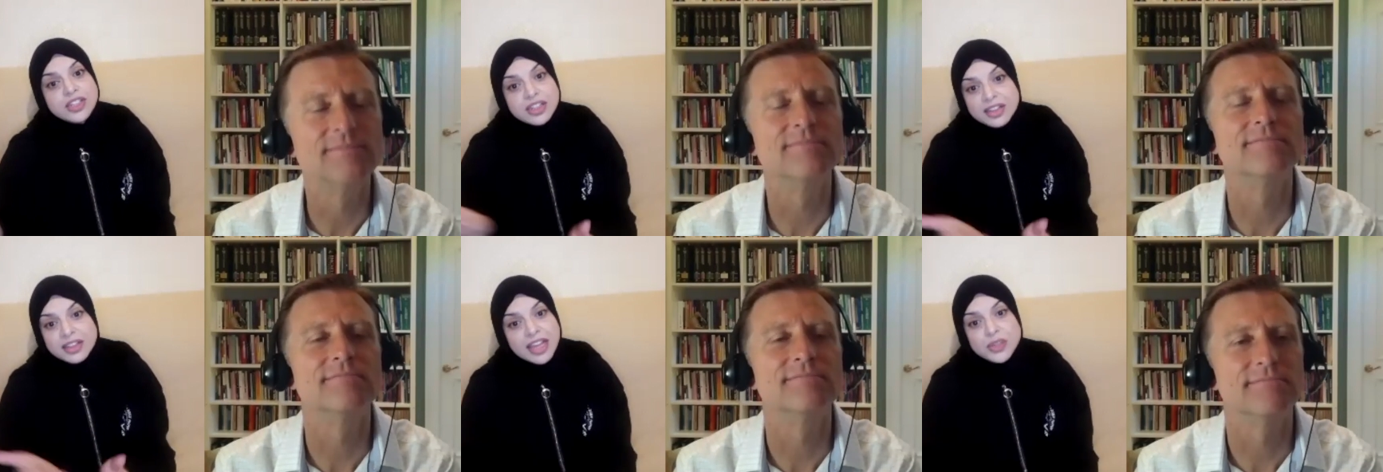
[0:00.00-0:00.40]

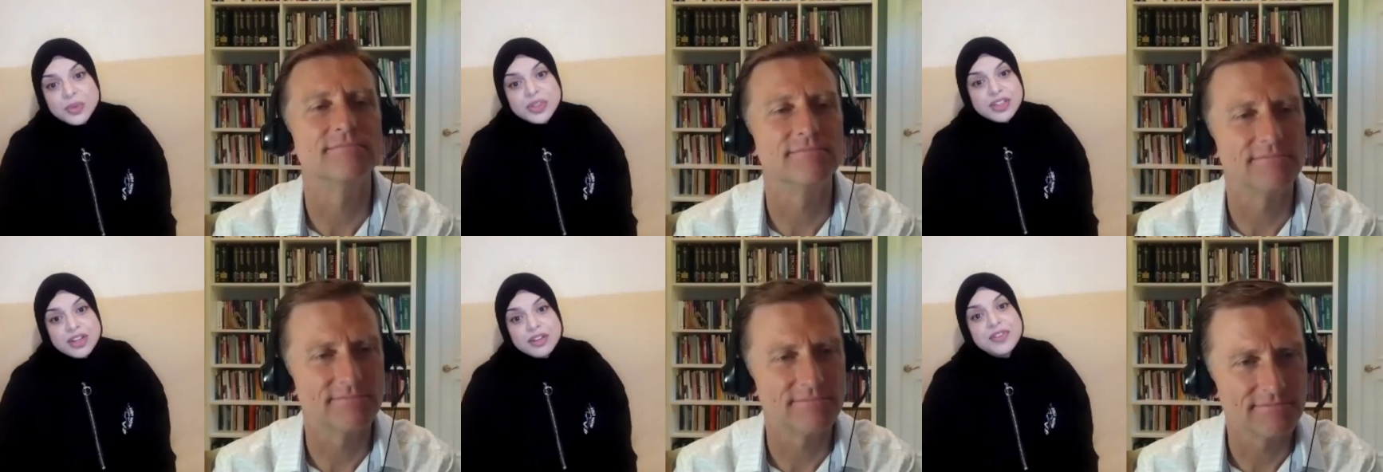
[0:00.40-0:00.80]
Speaker 1: That will
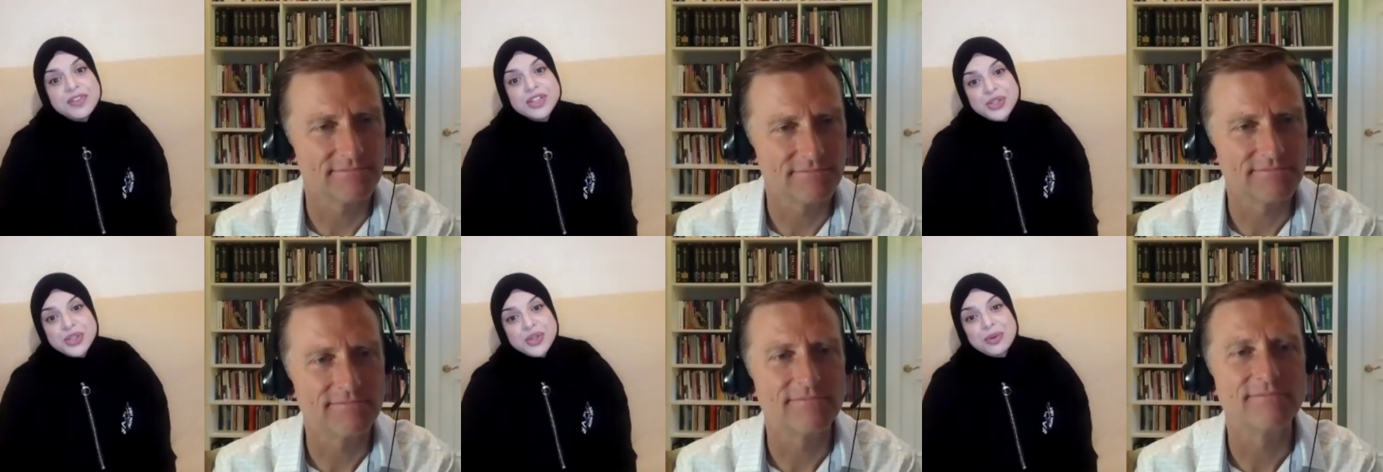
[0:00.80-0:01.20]
deliver
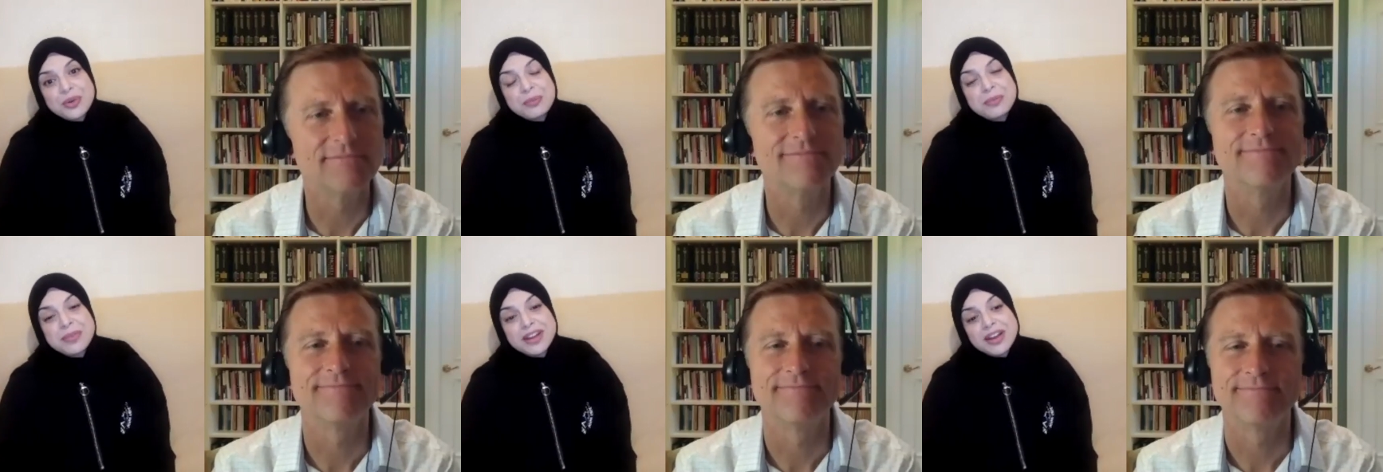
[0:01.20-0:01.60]
to your
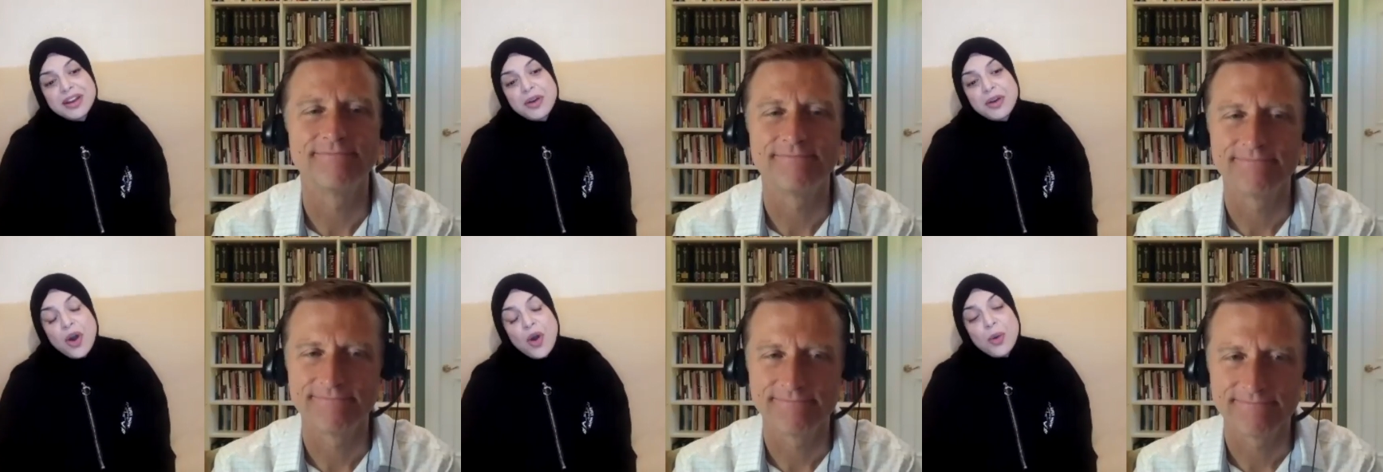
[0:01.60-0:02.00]

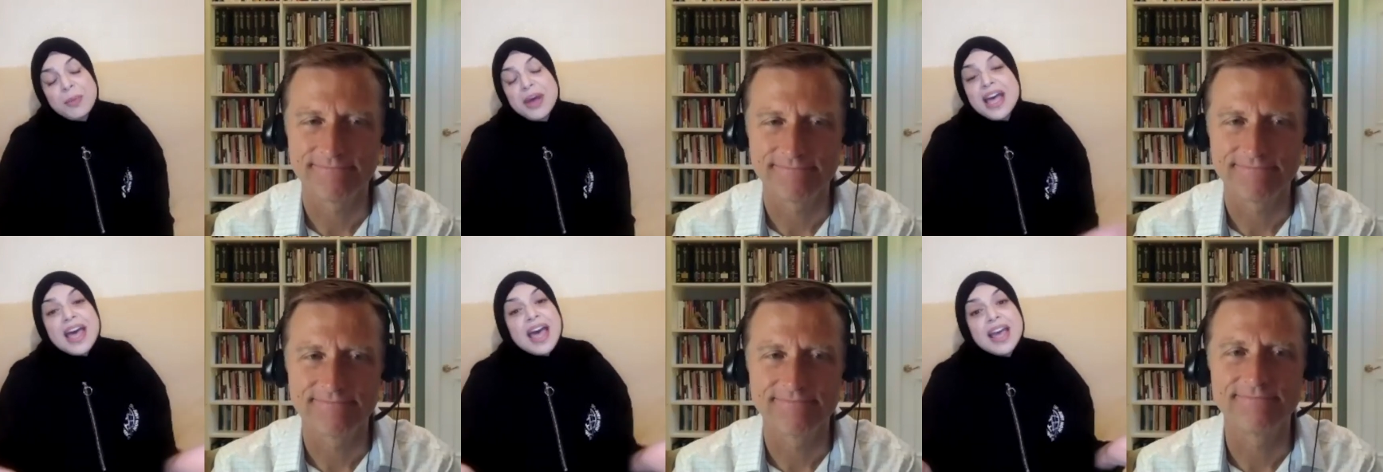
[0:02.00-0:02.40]
home,
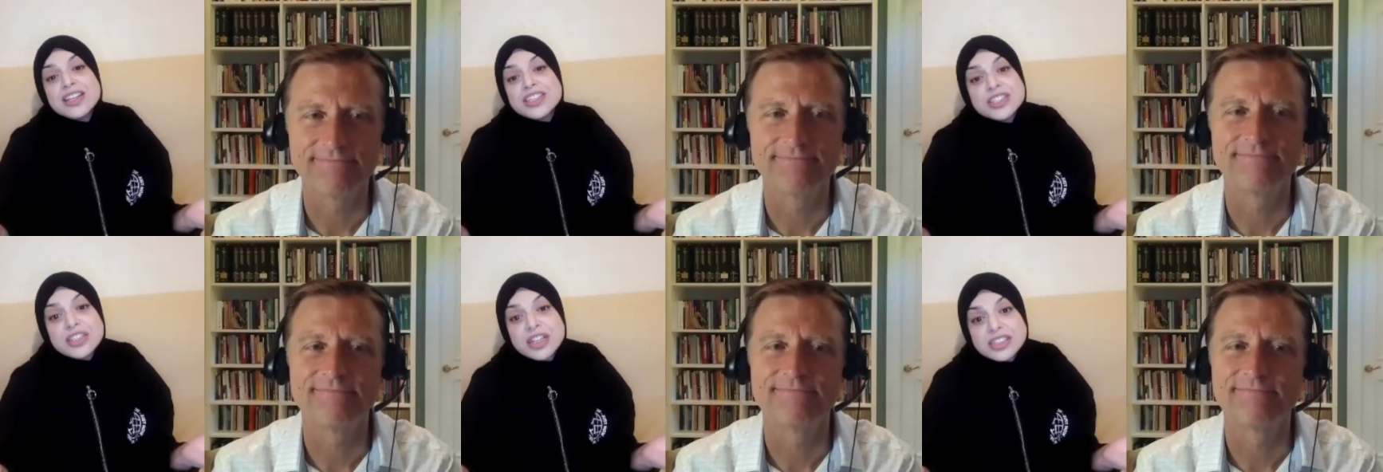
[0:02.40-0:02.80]
and it's
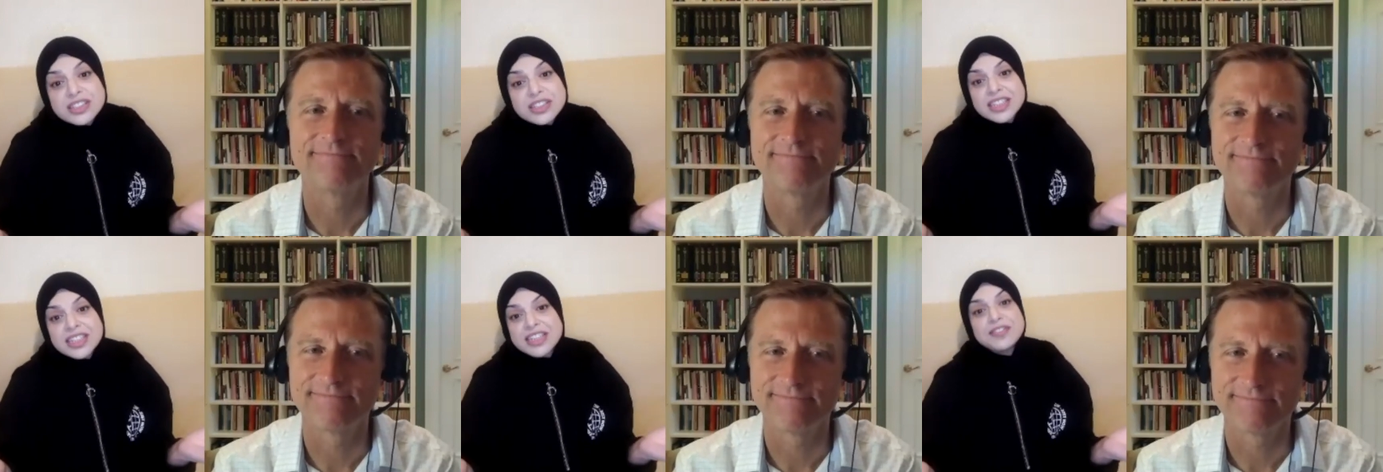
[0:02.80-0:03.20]
not
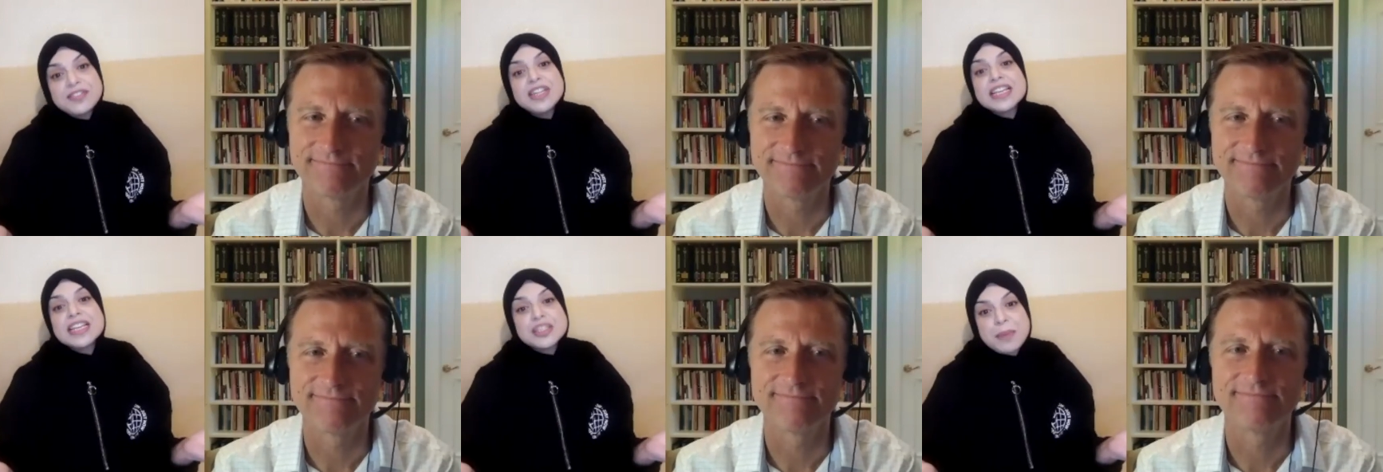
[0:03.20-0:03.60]
even
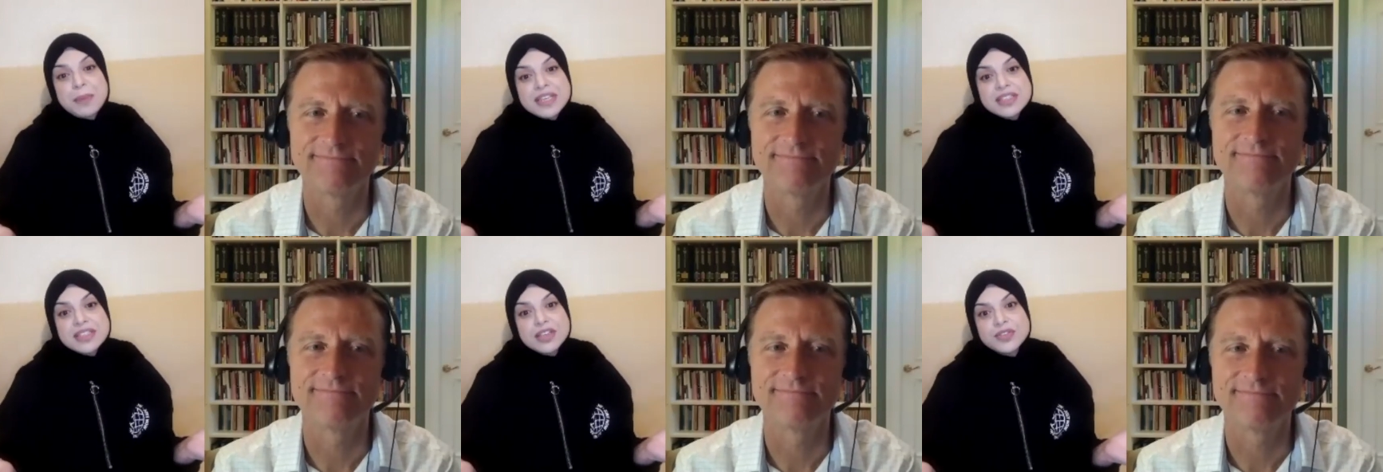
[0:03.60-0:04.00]

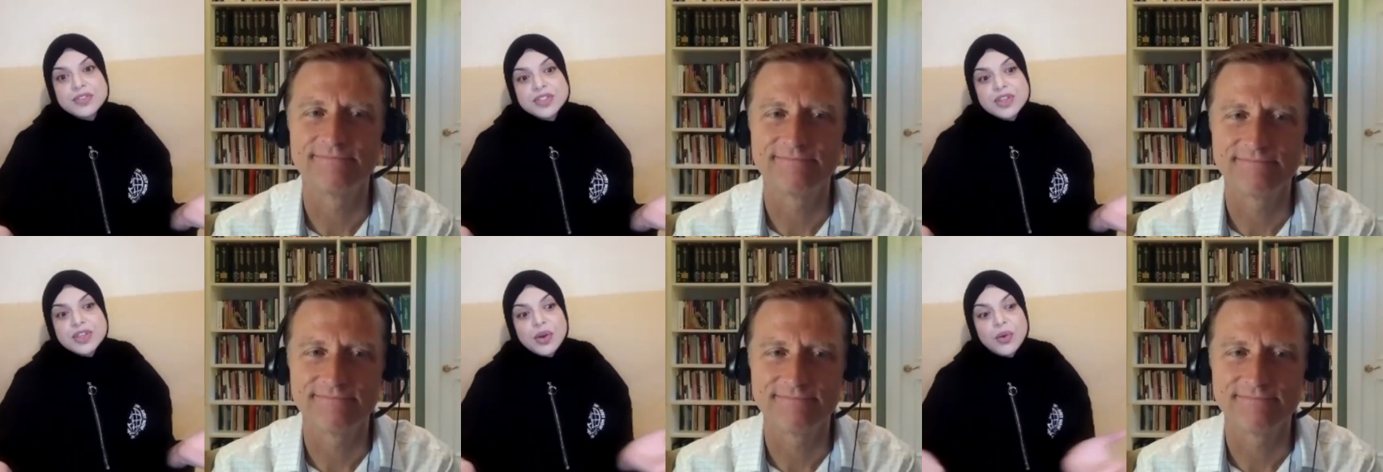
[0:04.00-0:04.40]
expensive.
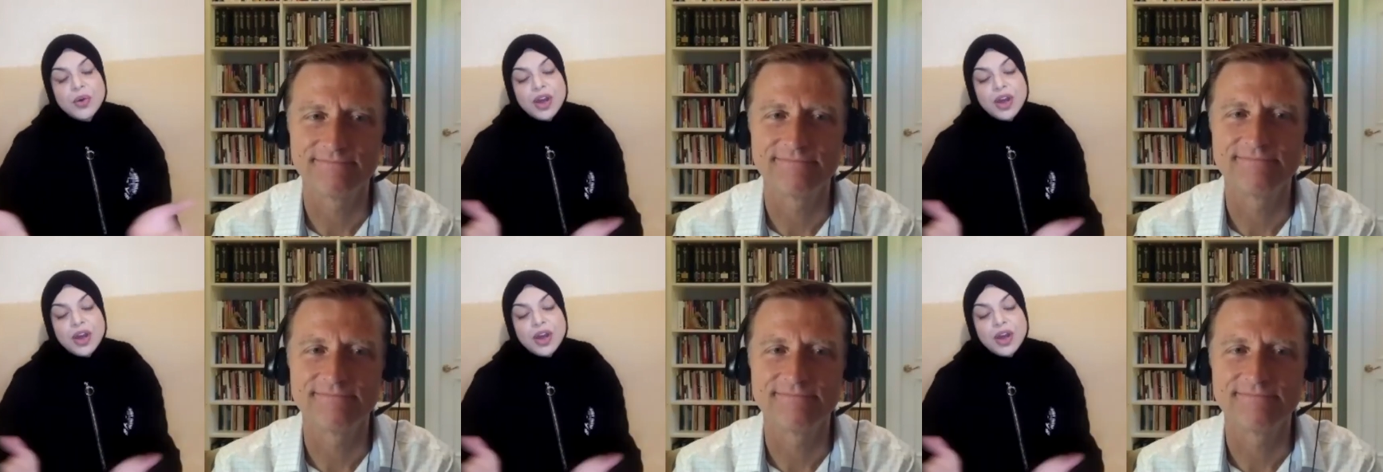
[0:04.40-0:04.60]
So,